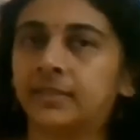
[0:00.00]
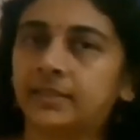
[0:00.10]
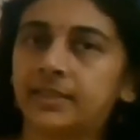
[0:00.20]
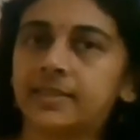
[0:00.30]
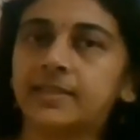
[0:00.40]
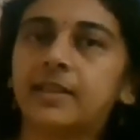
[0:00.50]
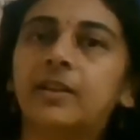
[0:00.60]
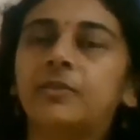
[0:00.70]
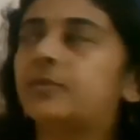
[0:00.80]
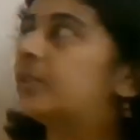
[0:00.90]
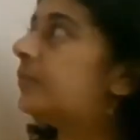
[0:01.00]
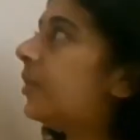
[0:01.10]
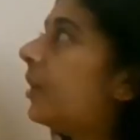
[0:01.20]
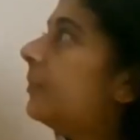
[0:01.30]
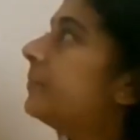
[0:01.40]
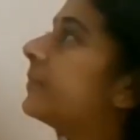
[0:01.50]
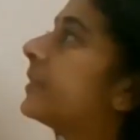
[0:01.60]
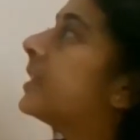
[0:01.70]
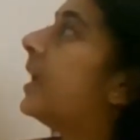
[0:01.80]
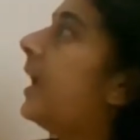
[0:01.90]
This is a full form:
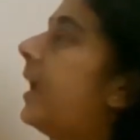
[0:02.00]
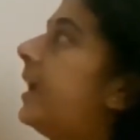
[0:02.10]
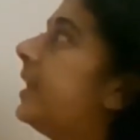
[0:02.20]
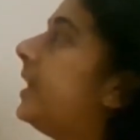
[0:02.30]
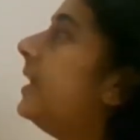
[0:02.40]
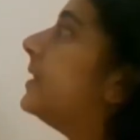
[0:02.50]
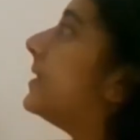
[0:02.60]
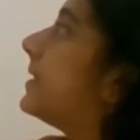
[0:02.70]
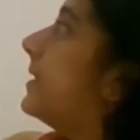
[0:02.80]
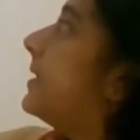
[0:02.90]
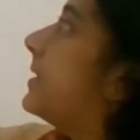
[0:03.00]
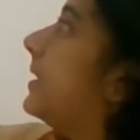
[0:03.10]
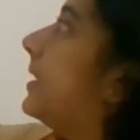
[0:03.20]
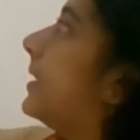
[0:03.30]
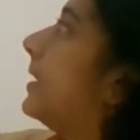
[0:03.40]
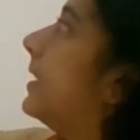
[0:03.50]
ADCC.